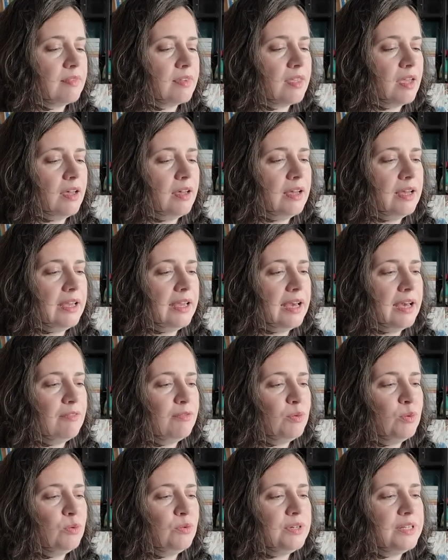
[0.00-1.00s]
I have
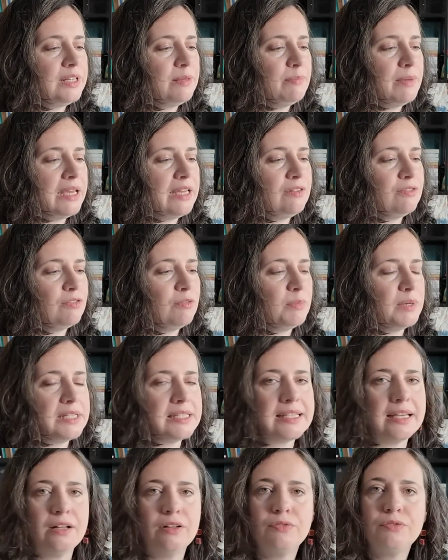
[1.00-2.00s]
already made for
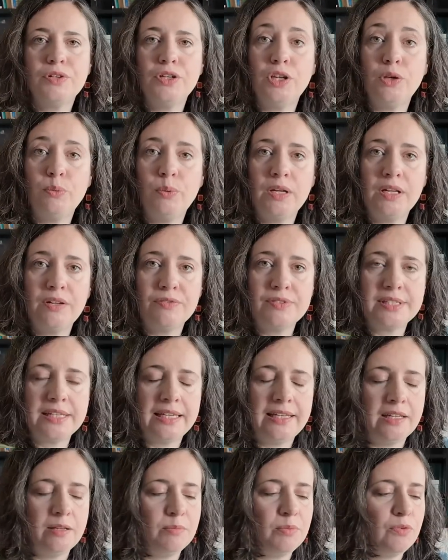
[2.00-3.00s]
myself, and you will have
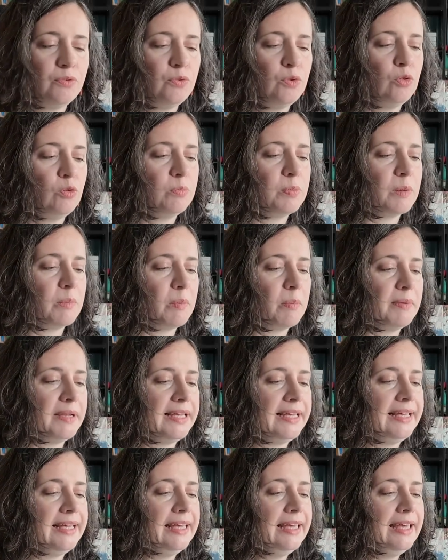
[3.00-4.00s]
seen it before
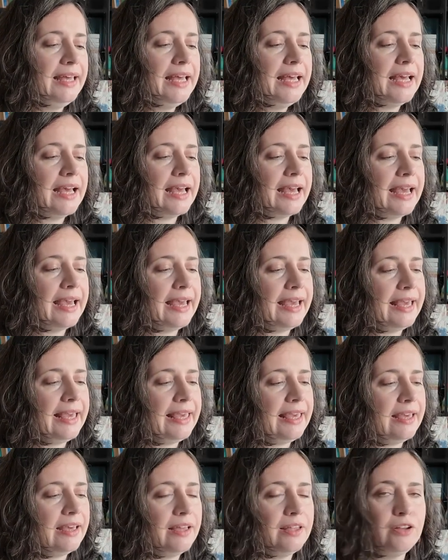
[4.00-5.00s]
probably,
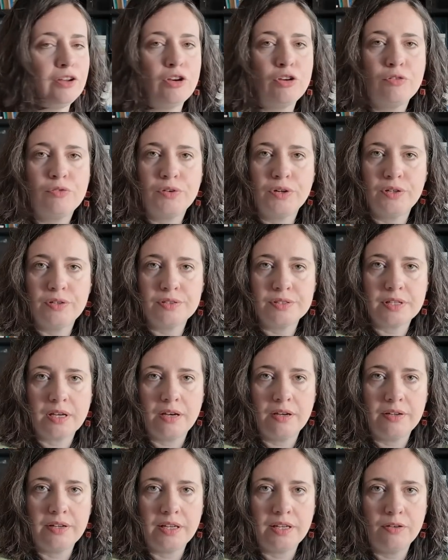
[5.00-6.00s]
a no frills
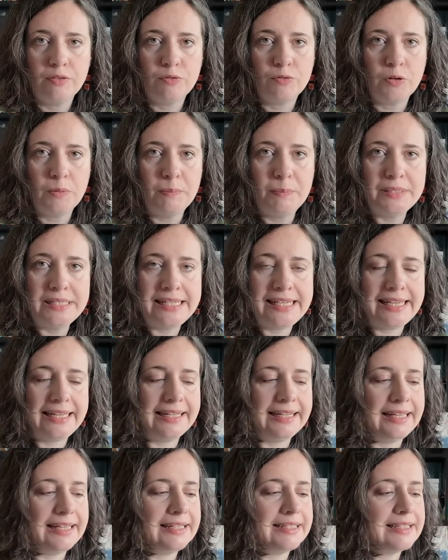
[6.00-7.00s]
cardigan from Petite
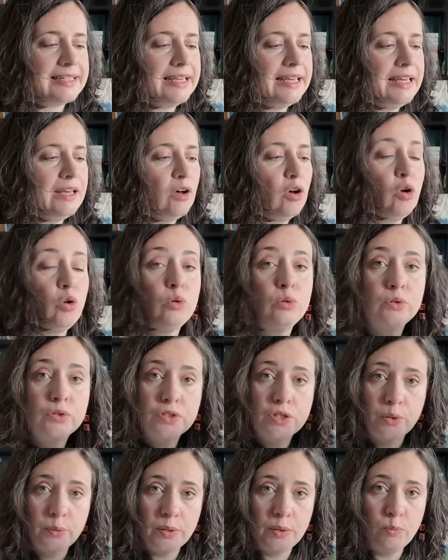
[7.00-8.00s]
Knit,
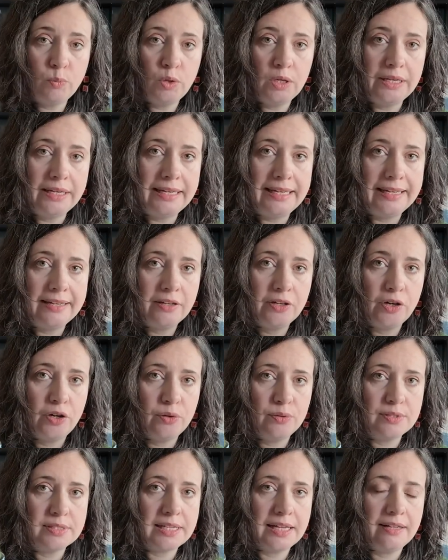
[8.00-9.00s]
also in woolly knit
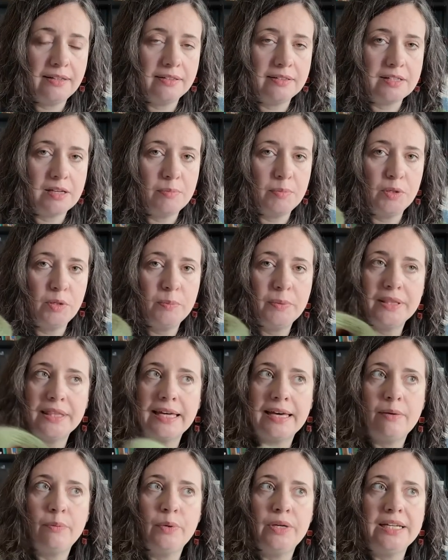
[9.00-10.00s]
cones held double, but
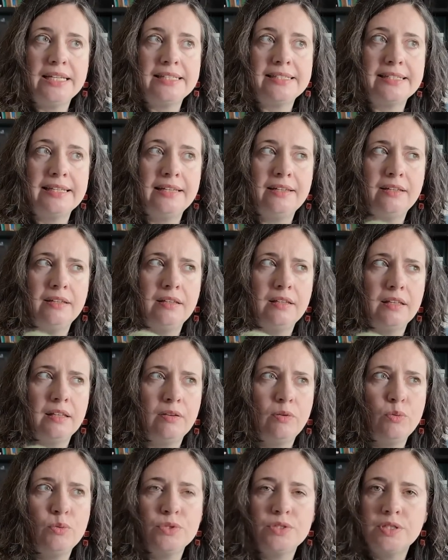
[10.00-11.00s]
that one is in the
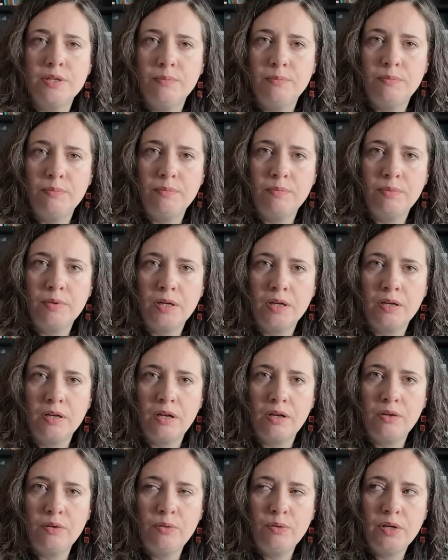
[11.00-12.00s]
Autumn
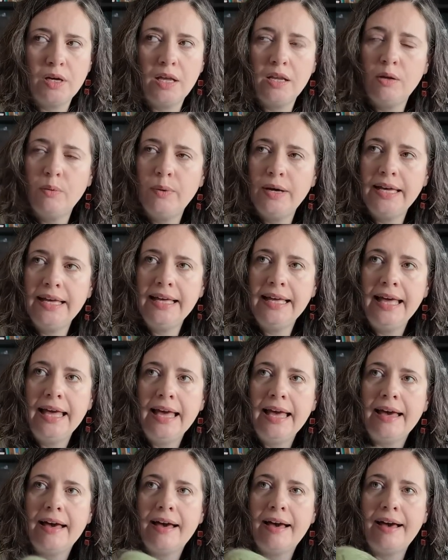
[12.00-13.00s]
Glow colourway,
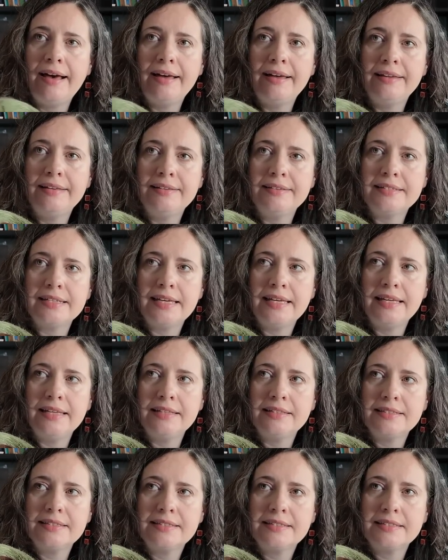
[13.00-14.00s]
and
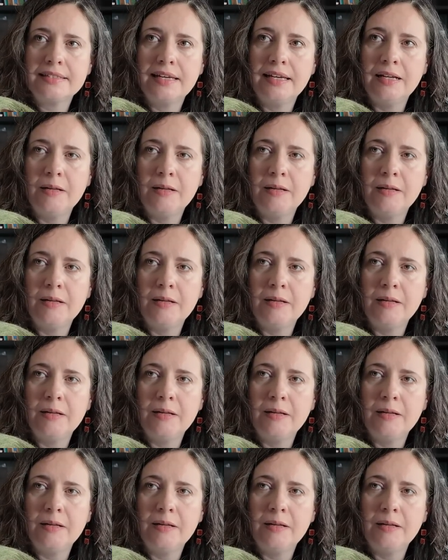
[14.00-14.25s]
it's